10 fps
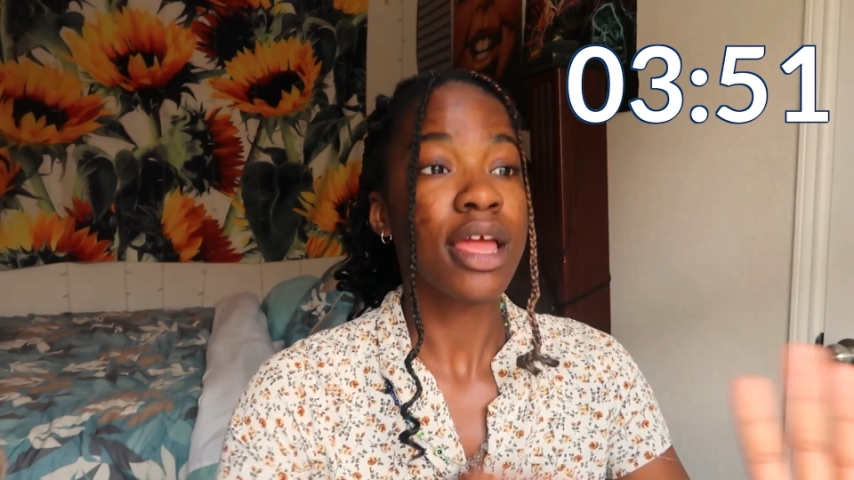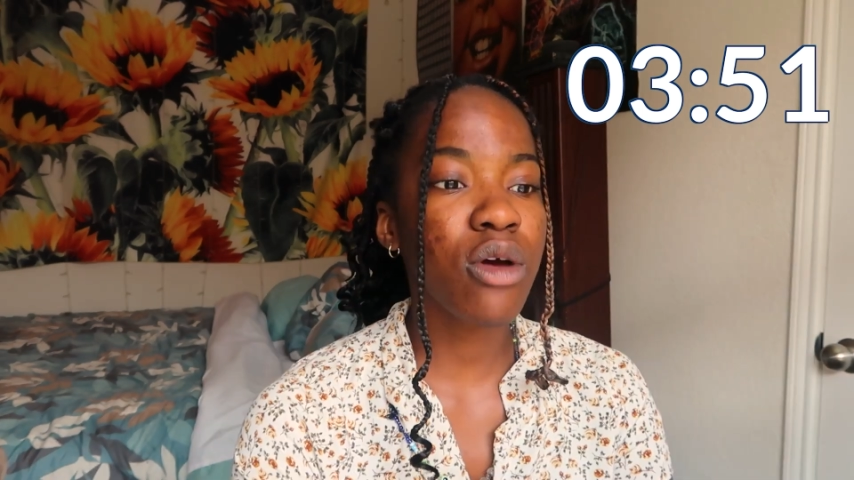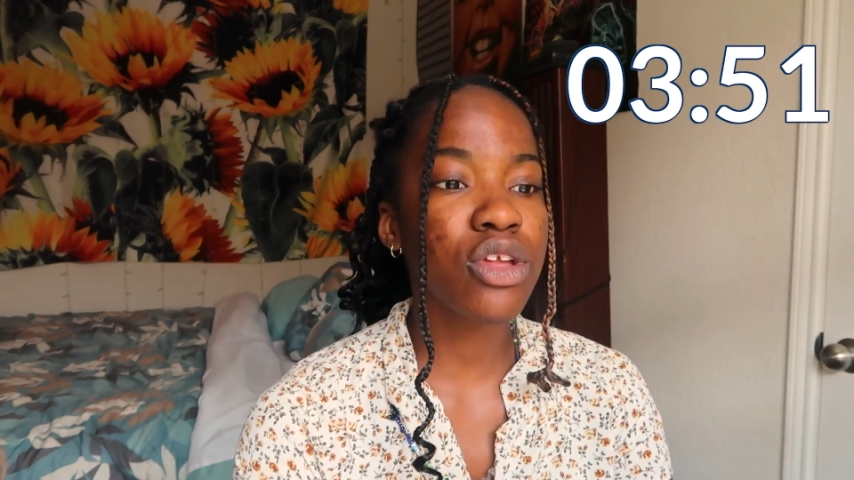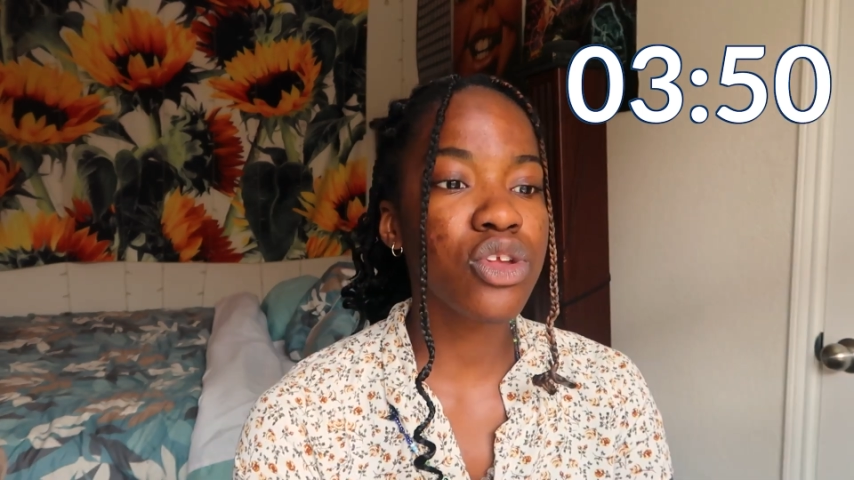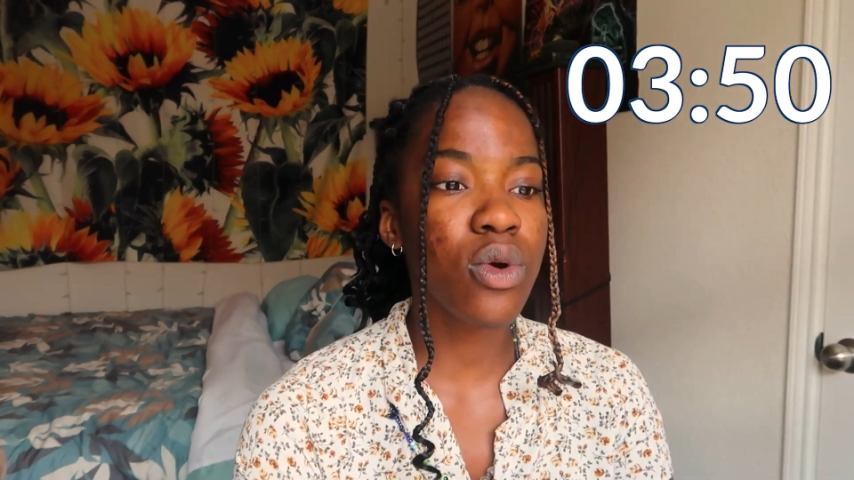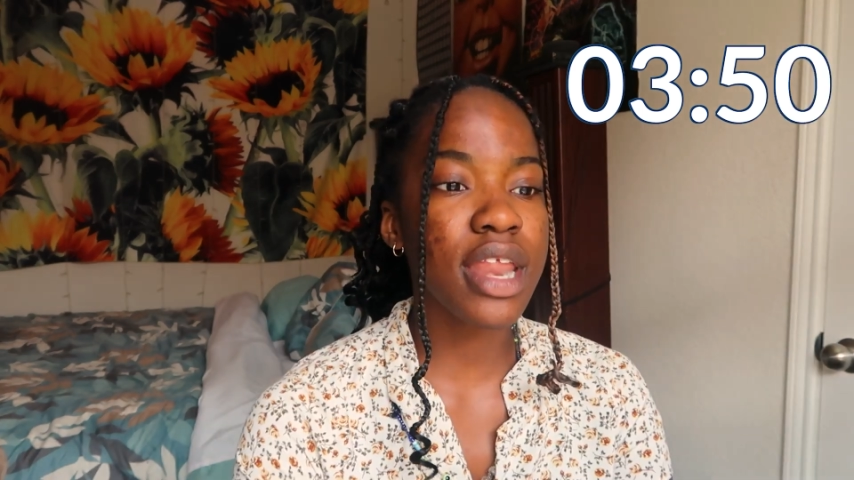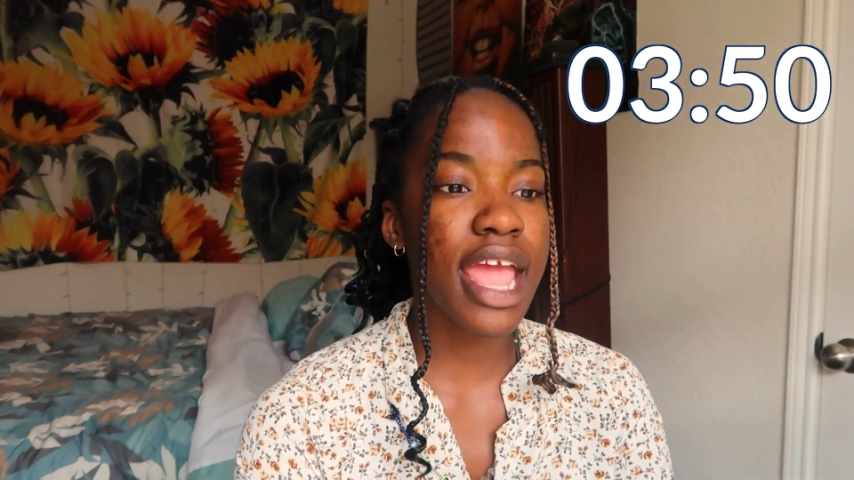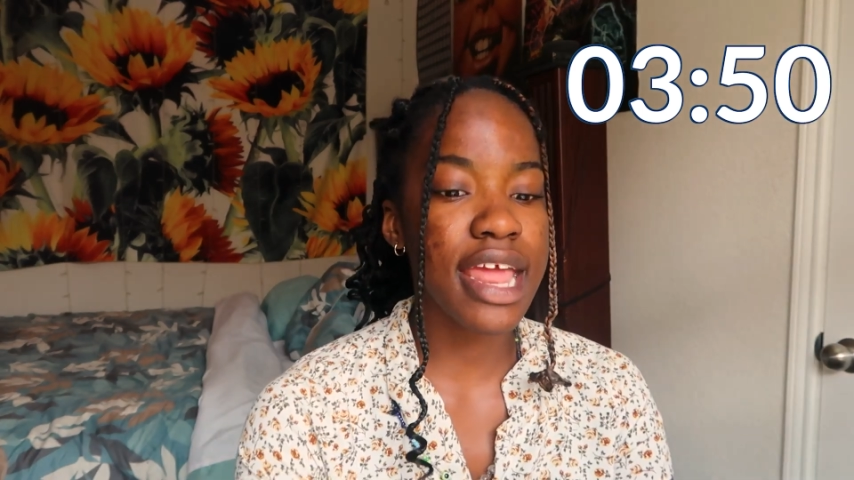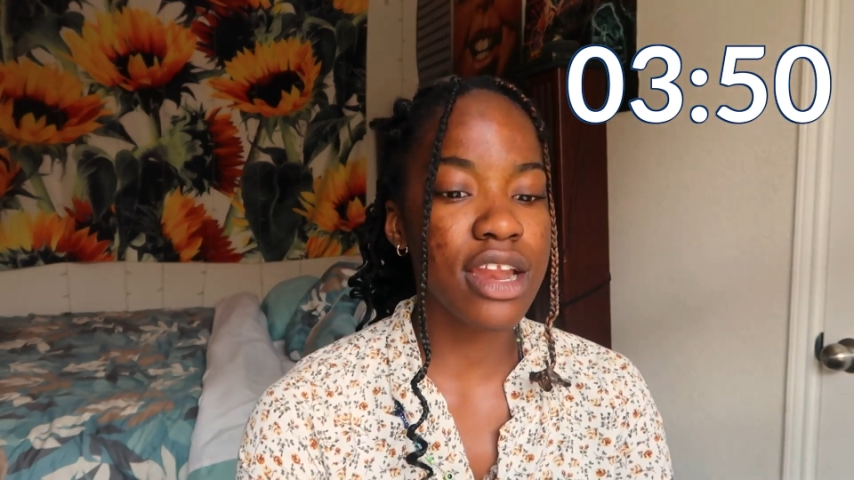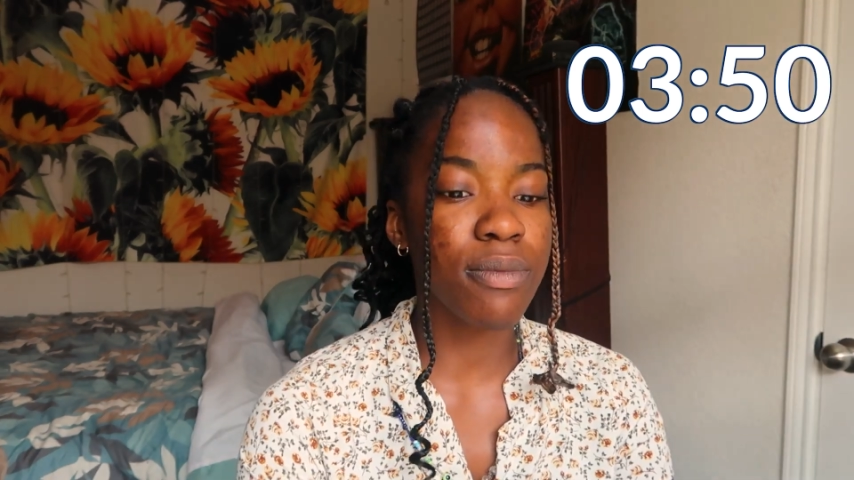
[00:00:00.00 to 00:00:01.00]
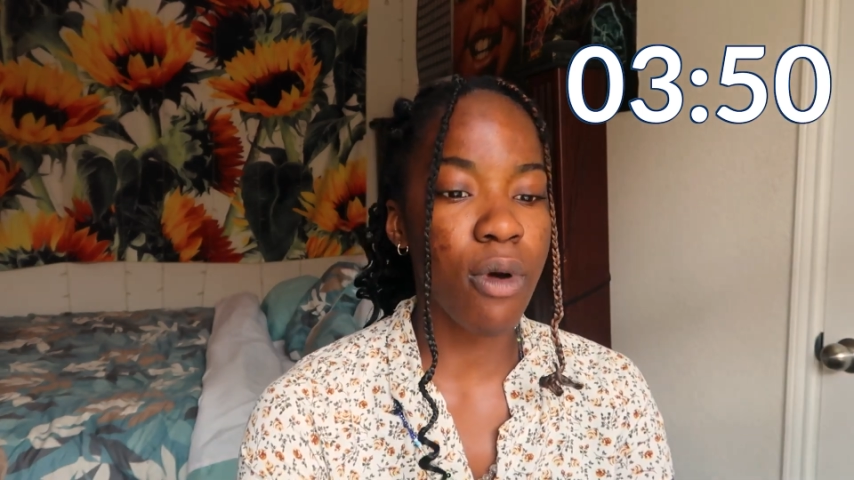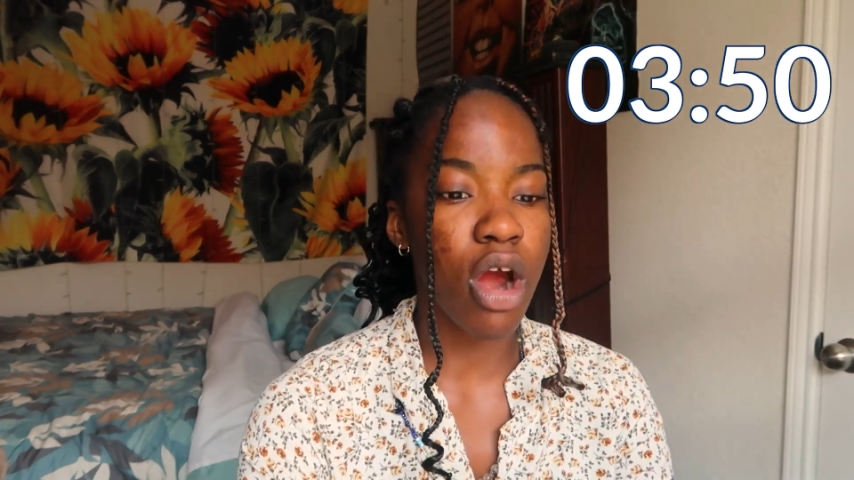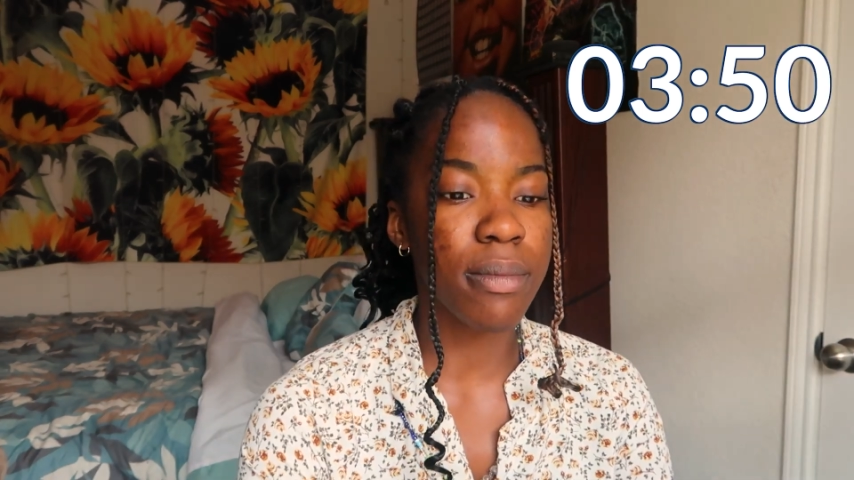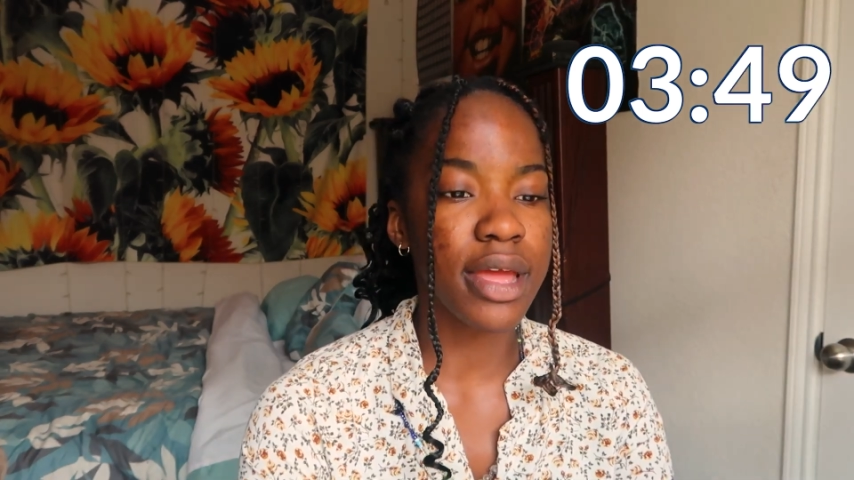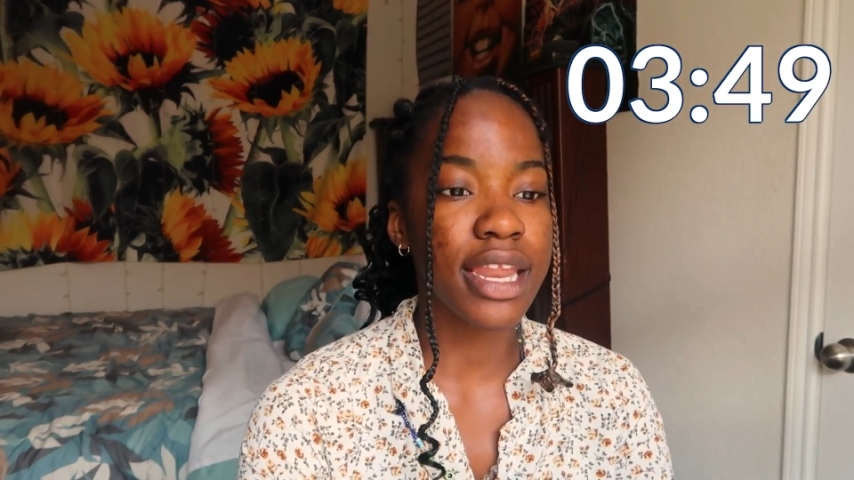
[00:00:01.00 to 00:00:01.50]
How you do it in an
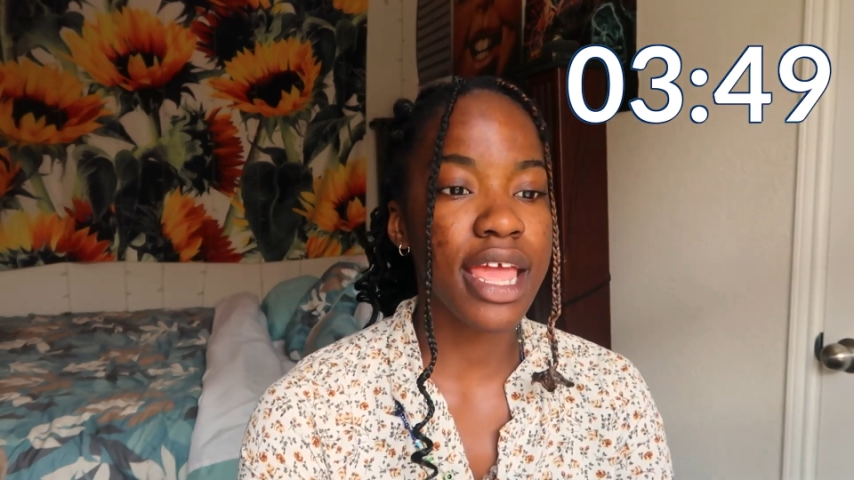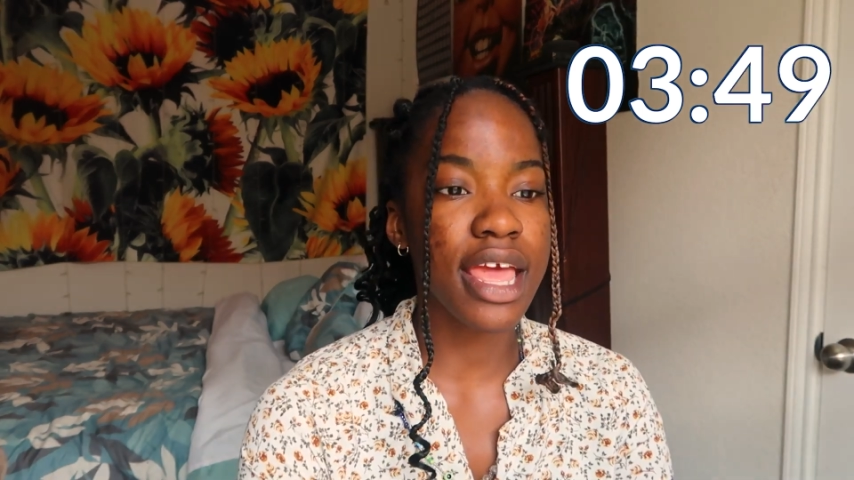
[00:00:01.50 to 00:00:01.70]
apartment